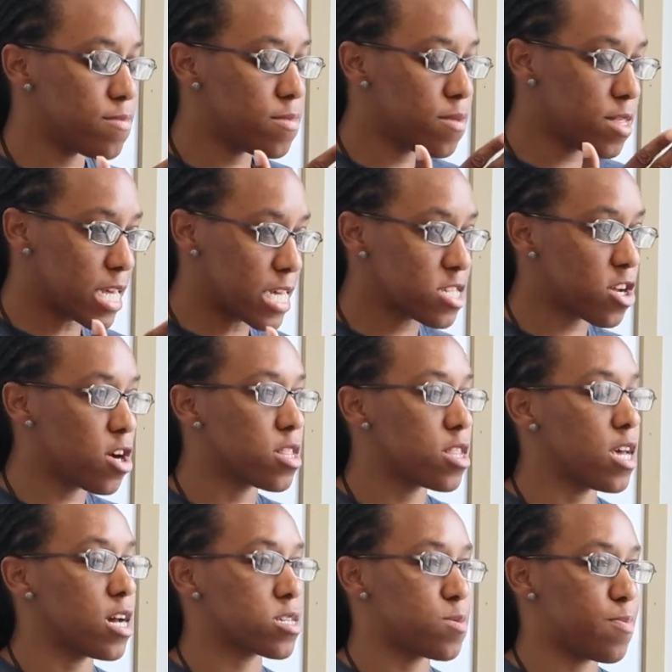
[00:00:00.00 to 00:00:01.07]
These are
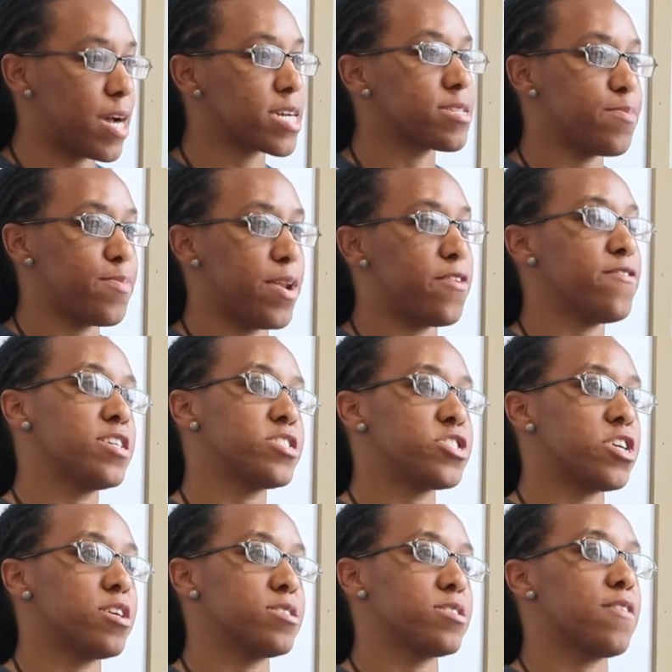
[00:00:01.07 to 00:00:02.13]
the expected
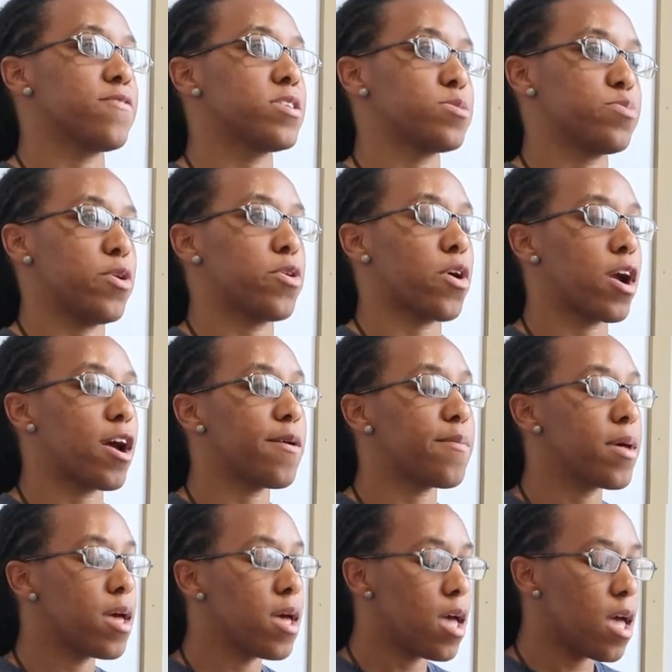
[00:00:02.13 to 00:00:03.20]
beneficiaries of this program.
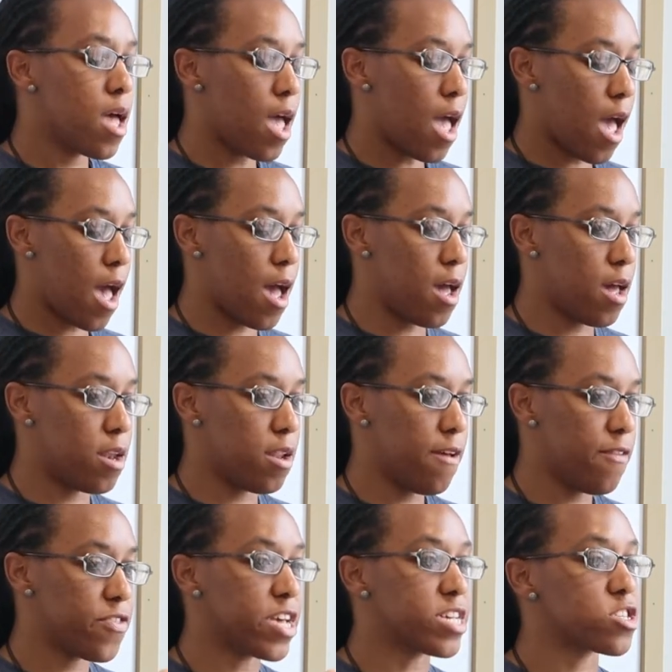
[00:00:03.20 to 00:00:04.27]
And
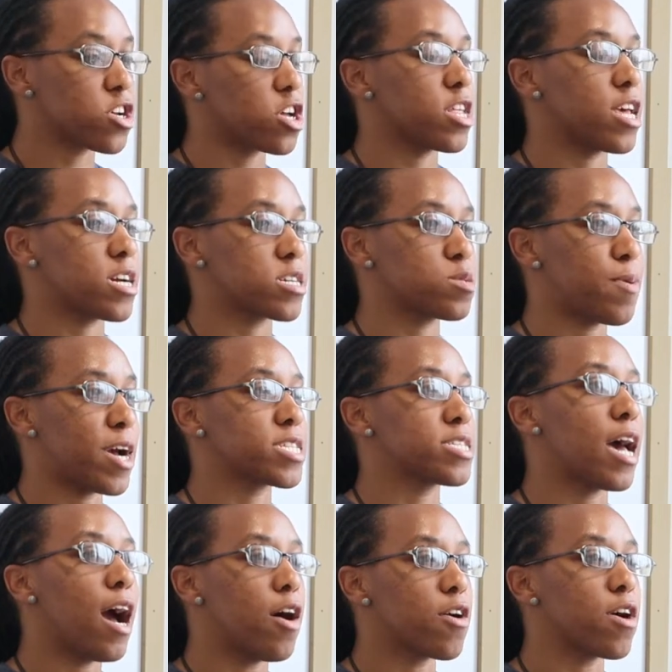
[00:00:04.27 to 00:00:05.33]
these are the expected
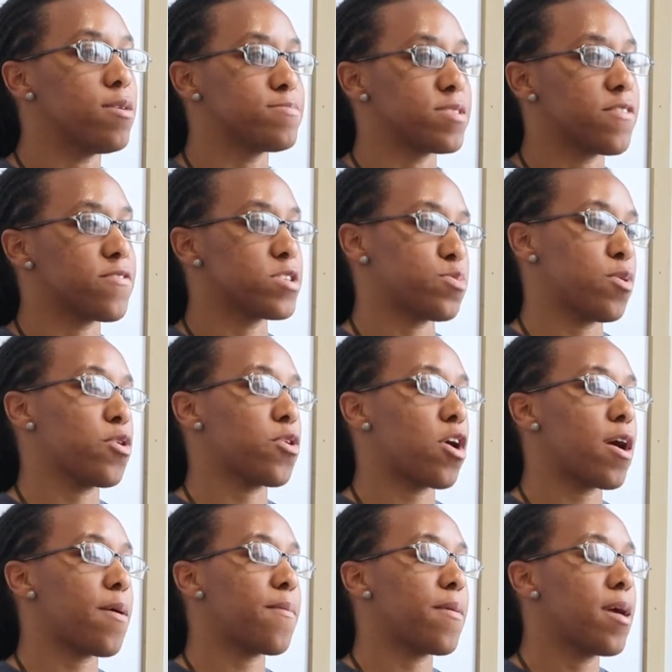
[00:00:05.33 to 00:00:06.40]
outcomes of this
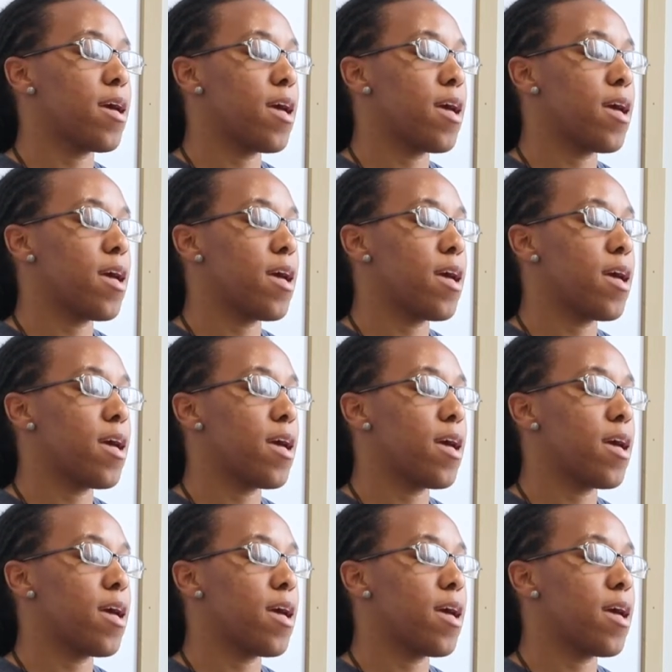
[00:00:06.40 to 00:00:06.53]
program.